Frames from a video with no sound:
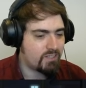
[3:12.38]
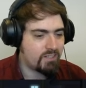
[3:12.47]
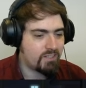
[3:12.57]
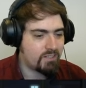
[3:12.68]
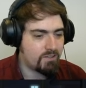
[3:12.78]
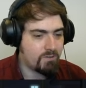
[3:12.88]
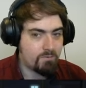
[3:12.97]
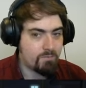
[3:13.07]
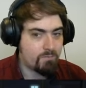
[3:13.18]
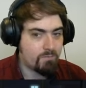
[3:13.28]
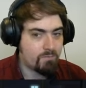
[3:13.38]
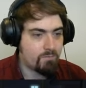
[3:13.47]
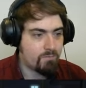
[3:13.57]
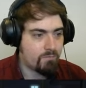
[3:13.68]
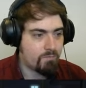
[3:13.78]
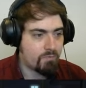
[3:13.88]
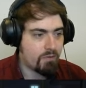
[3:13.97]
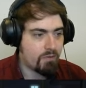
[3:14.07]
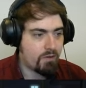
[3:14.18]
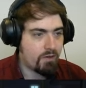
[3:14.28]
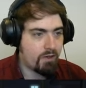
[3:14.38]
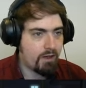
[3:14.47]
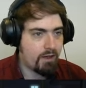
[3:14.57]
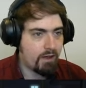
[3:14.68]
No one is speaking in this clip.